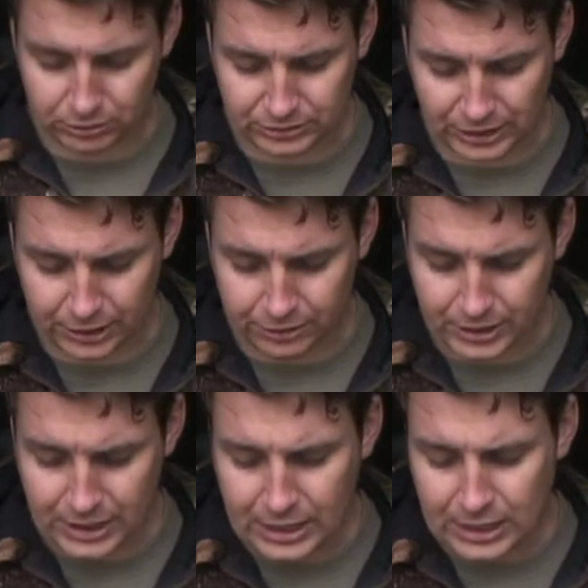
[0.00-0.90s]
So,
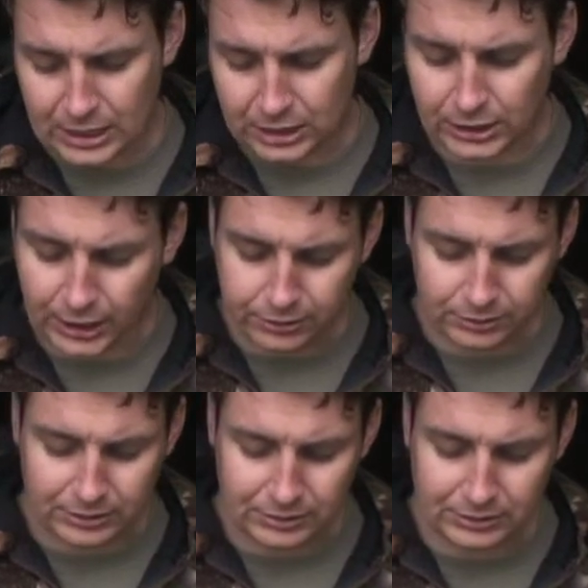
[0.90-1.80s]
you know,
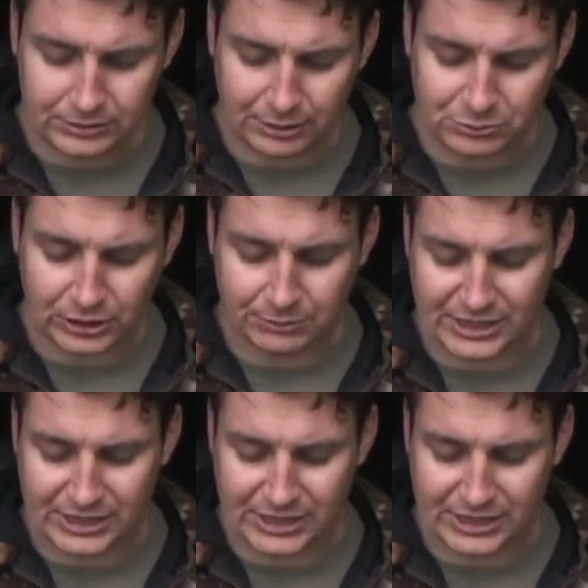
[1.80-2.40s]
sometimes